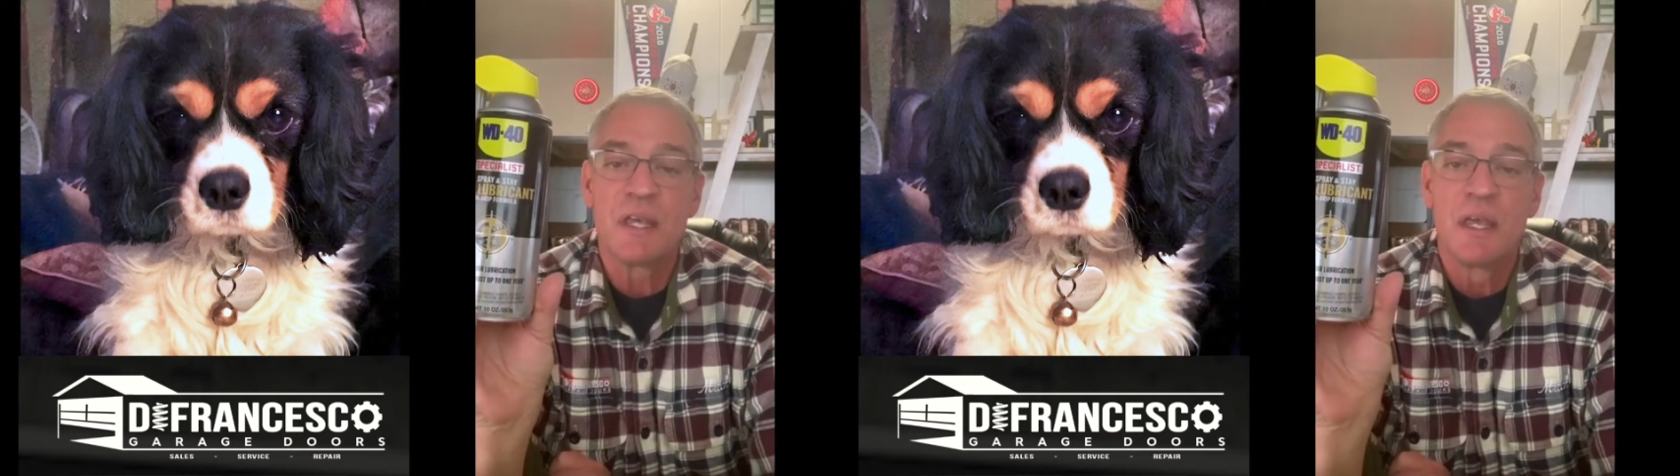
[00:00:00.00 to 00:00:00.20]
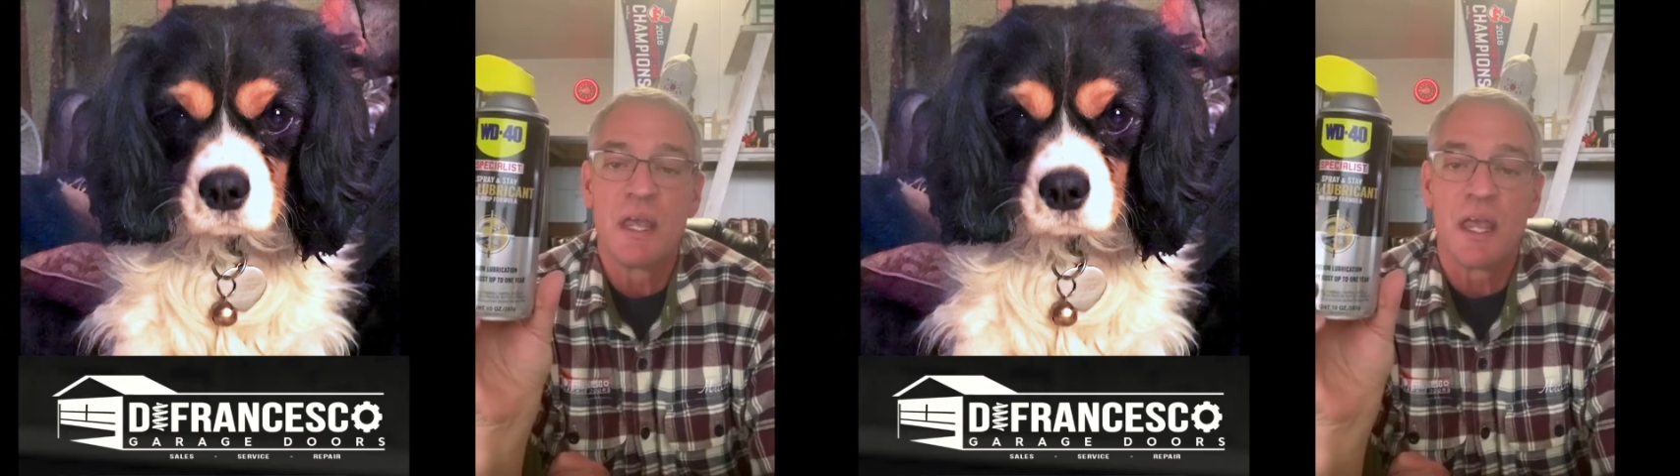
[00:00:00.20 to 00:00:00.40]

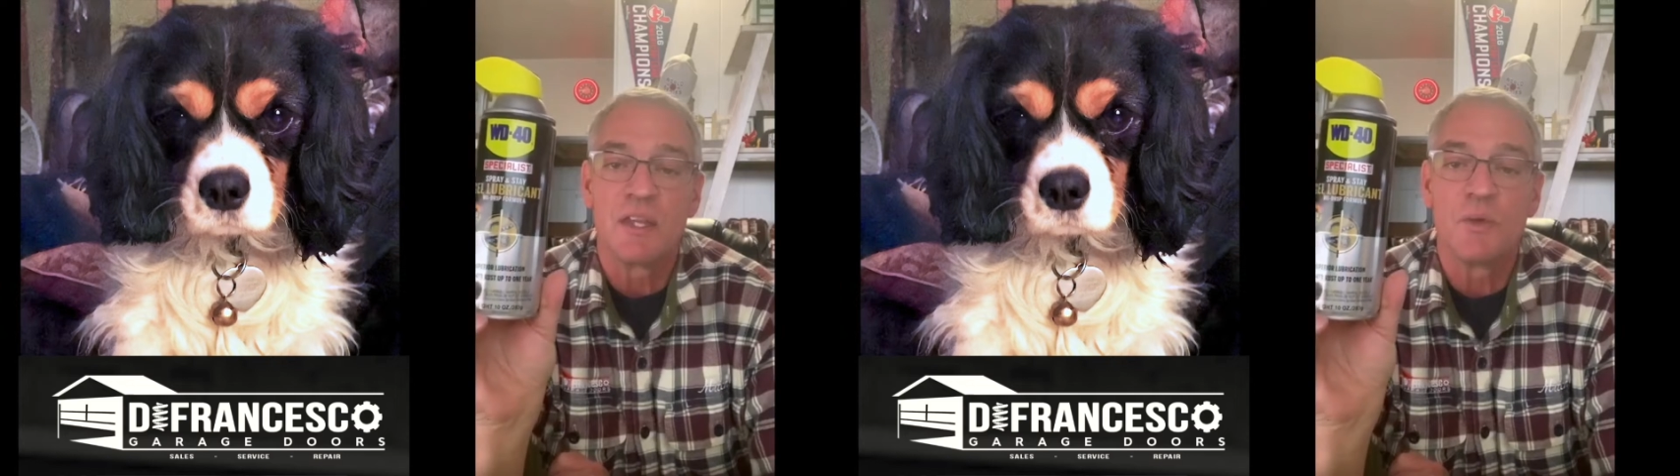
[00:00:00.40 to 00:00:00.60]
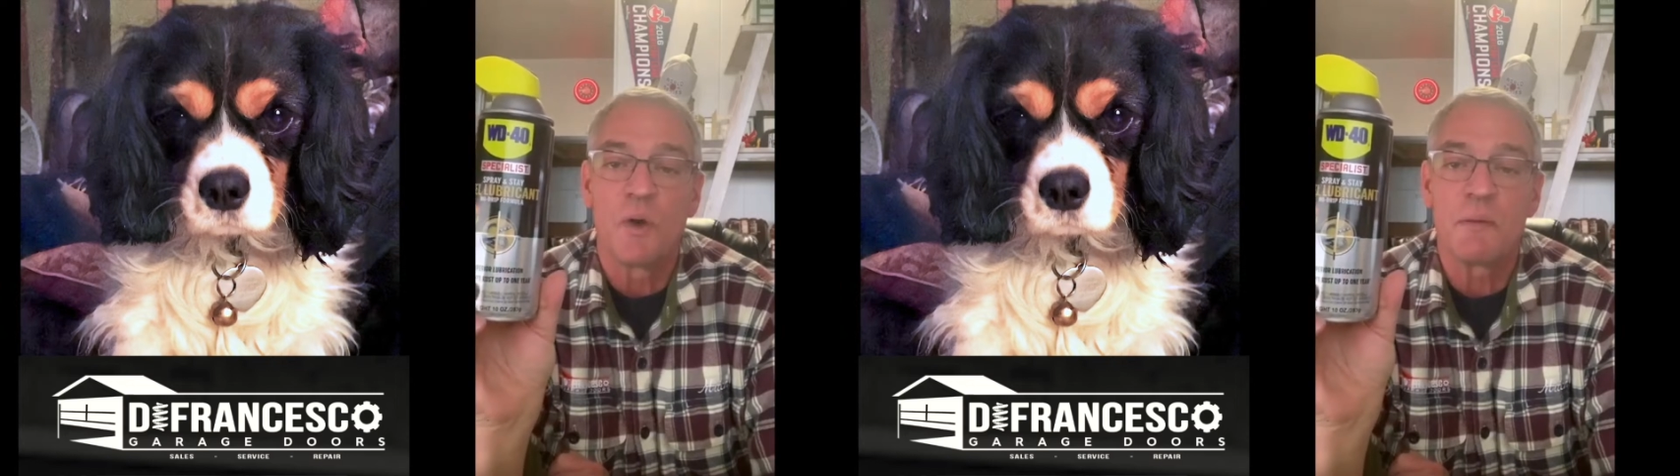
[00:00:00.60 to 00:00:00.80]

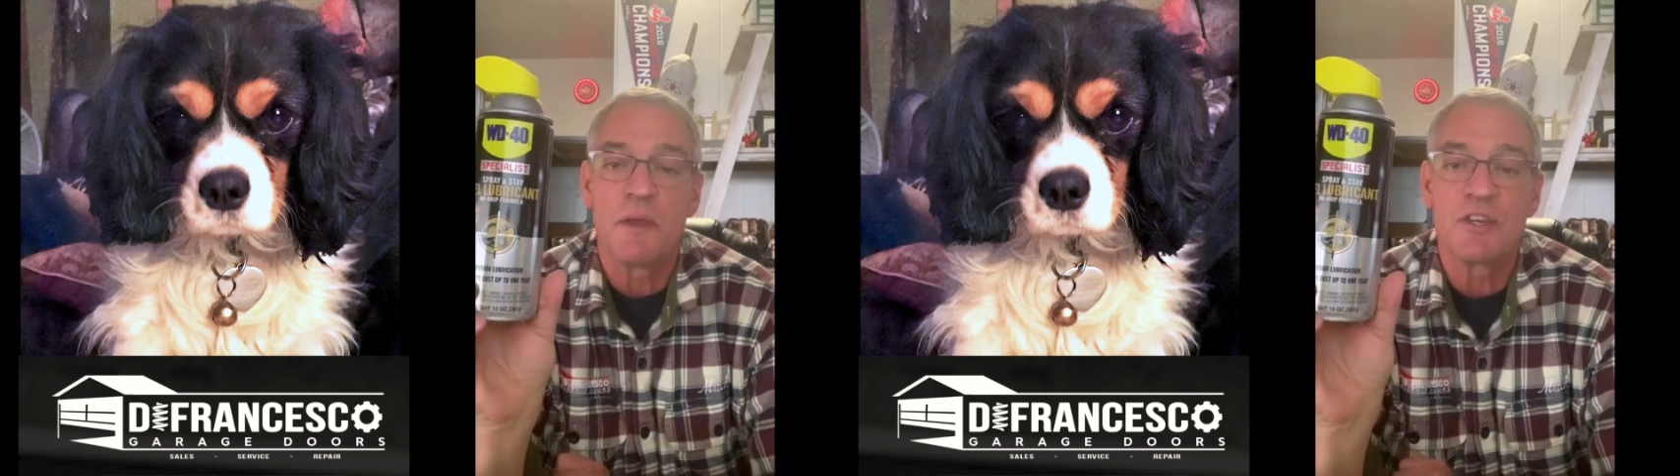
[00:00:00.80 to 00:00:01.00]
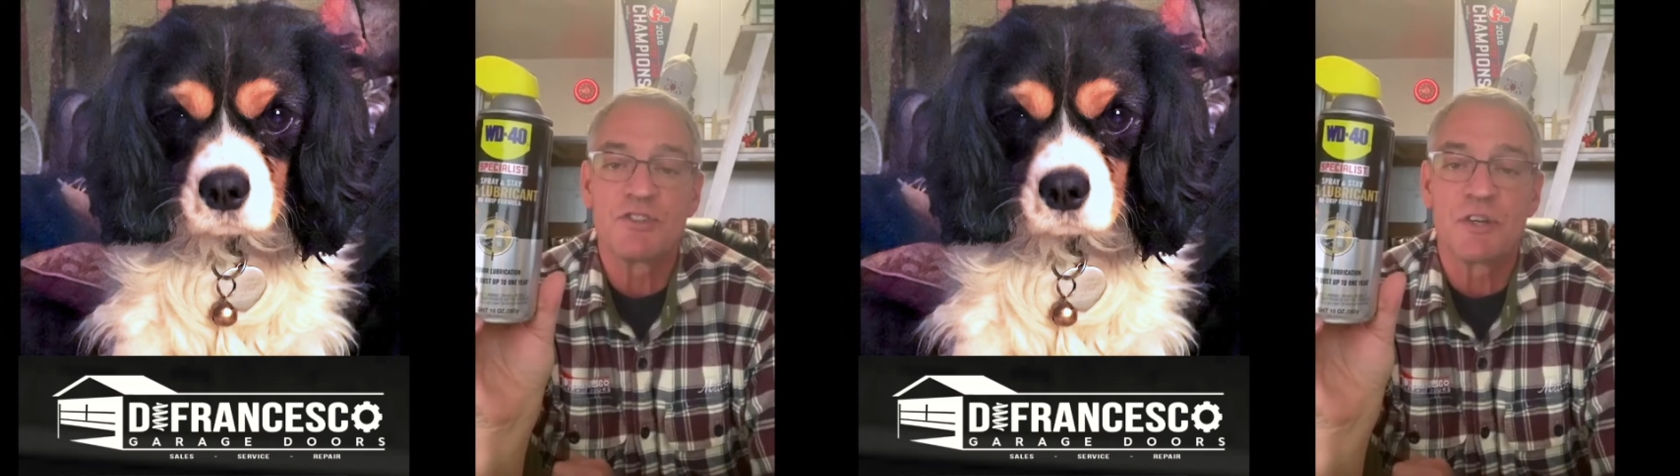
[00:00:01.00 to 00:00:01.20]
and you want to
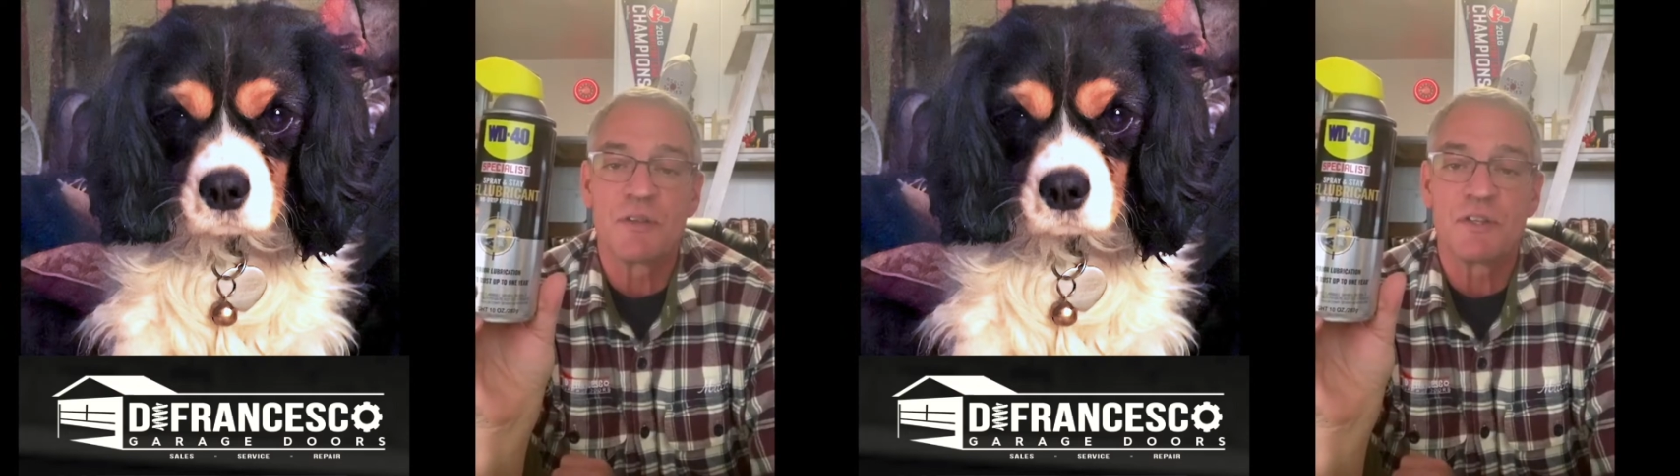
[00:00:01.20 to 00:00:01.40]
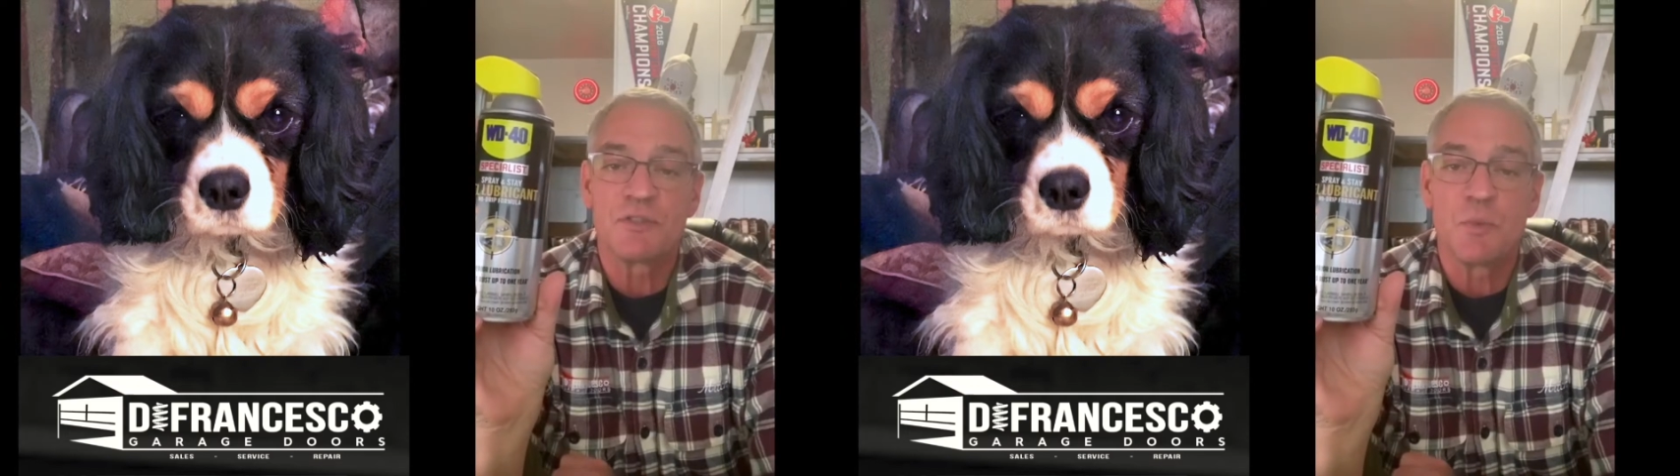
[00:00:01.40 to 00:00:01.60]
make
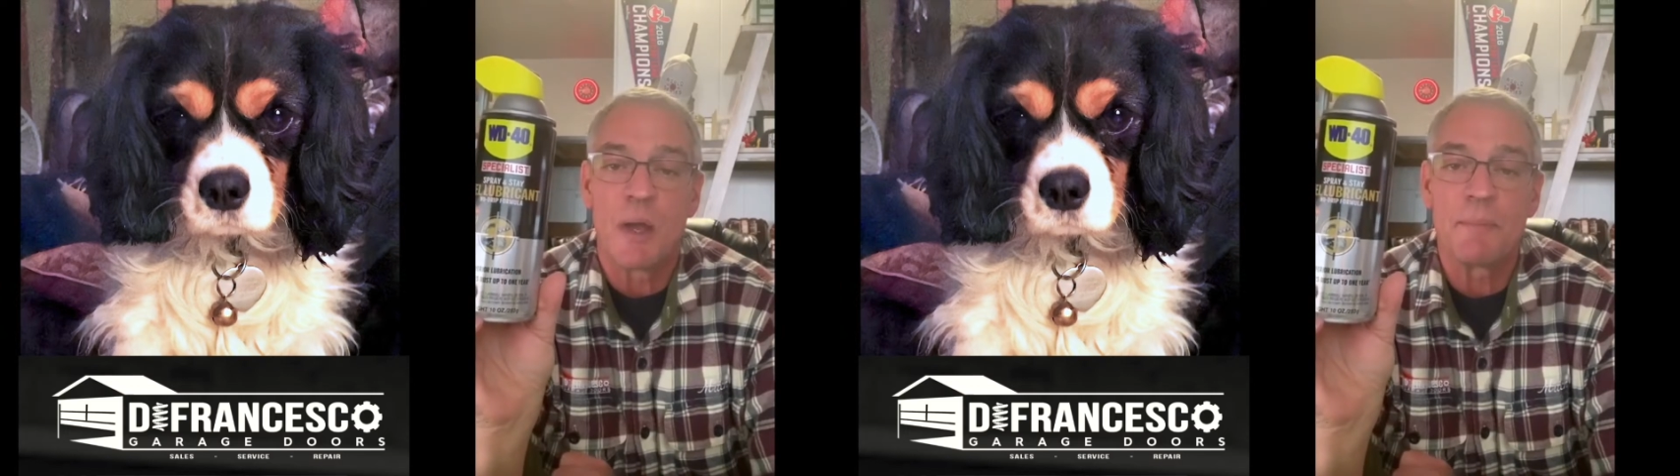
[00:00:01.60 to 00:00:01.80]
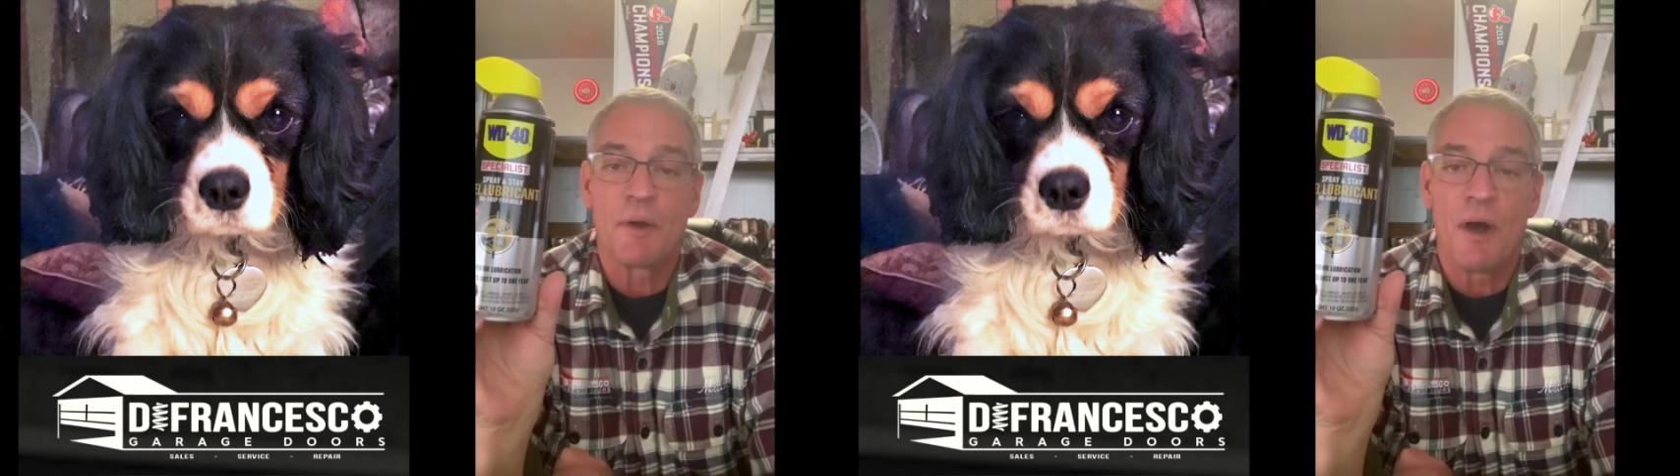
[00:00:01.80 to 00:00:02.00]
sure that you
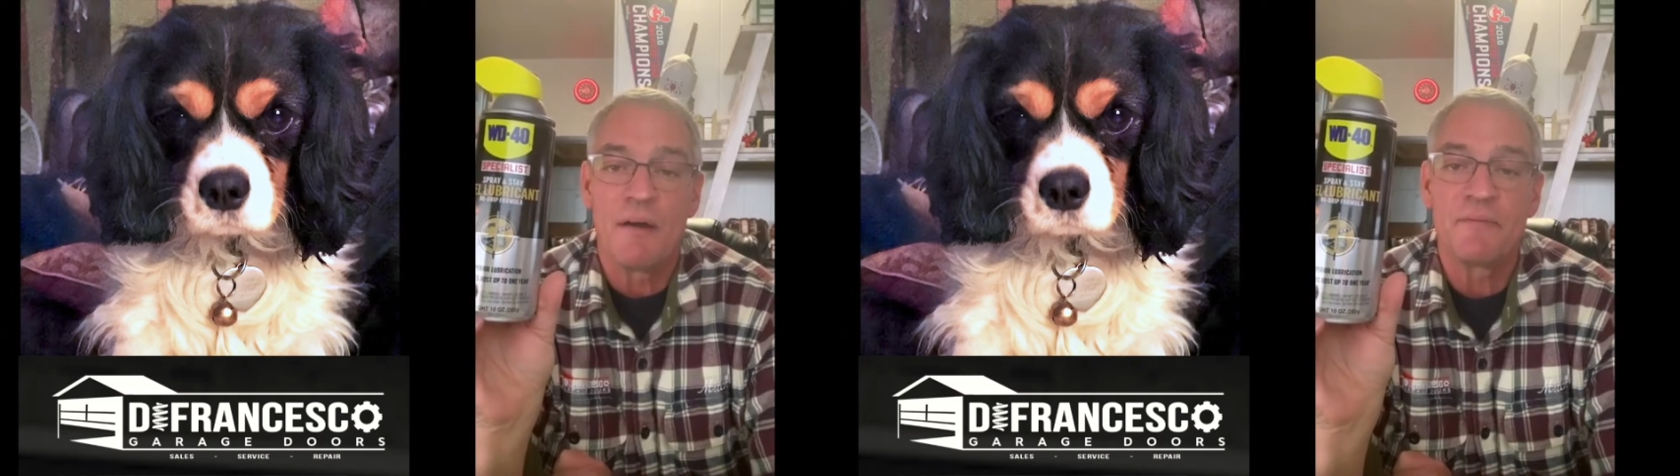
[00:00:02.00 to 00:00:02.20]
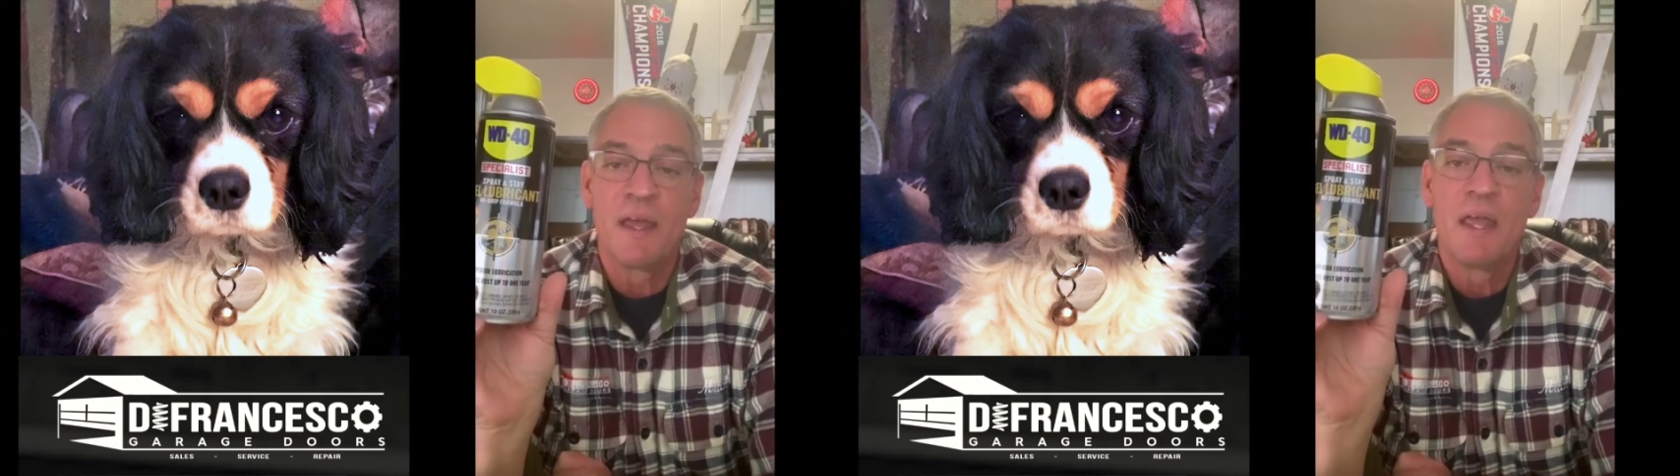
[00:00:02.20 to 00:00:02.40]
wipe it
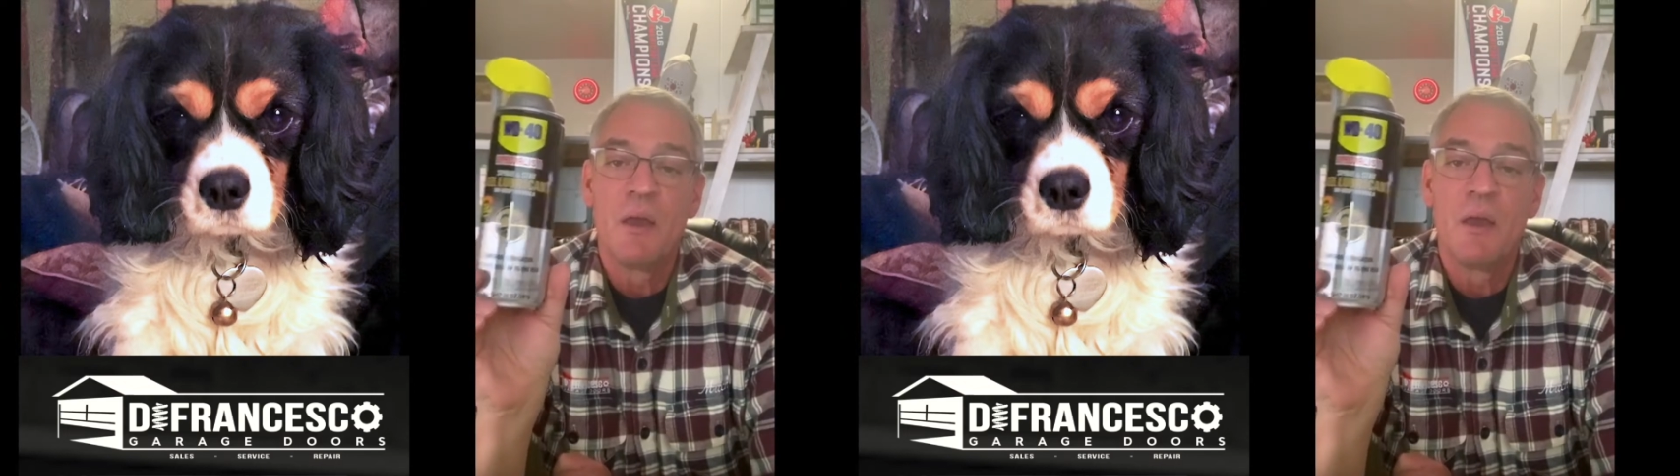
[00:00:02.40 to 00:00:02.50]
off.